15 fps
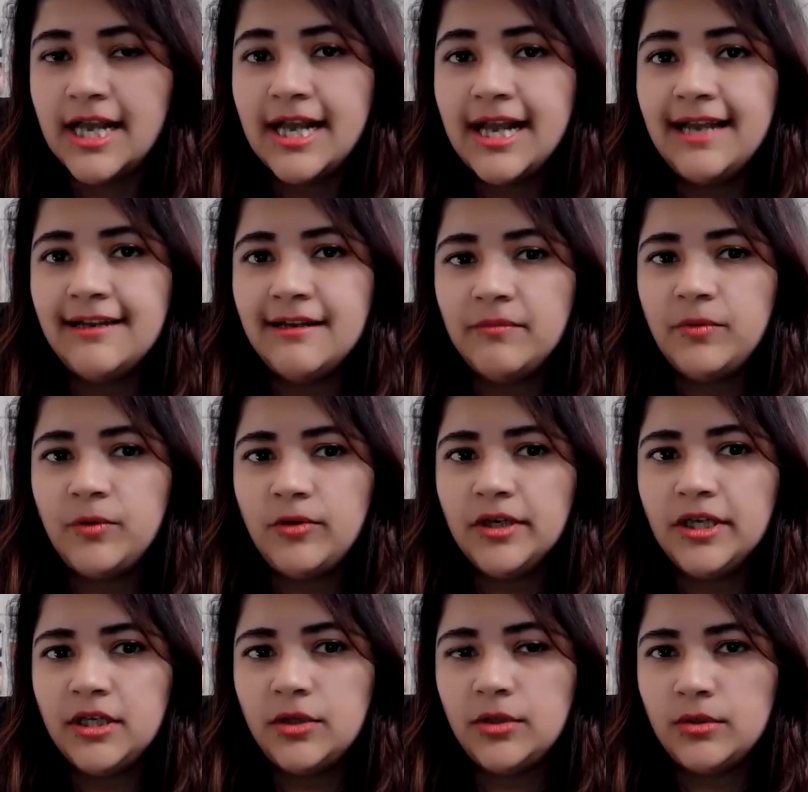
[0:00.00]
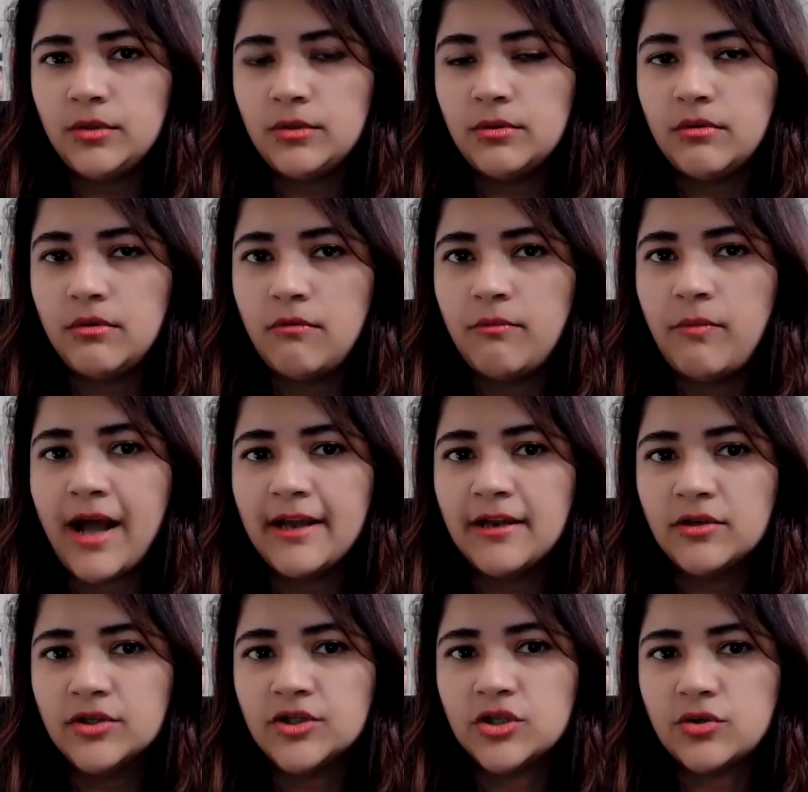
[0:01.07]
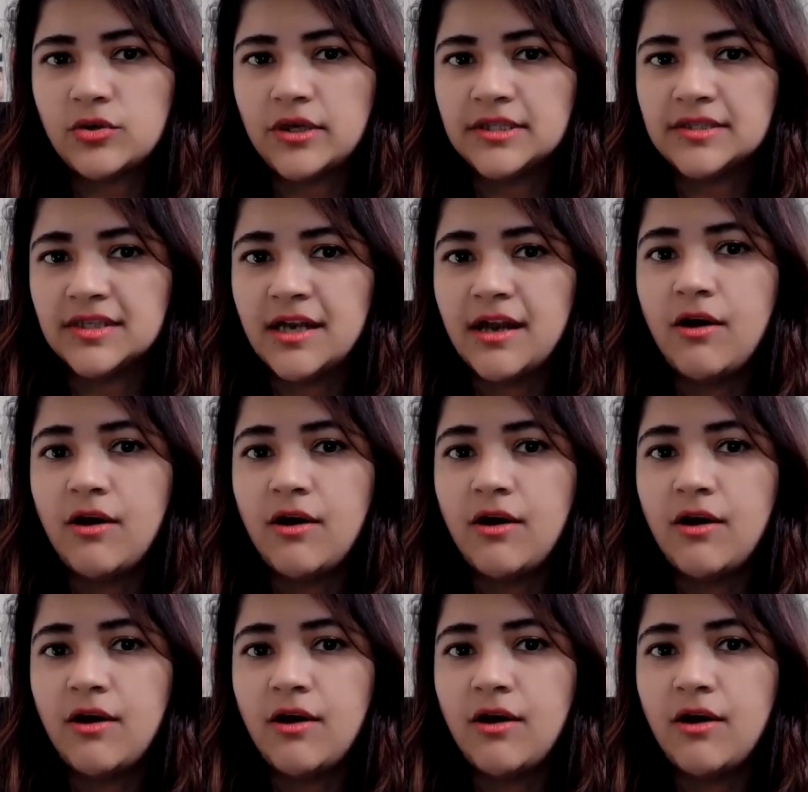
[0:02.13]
An employee who, by her choice,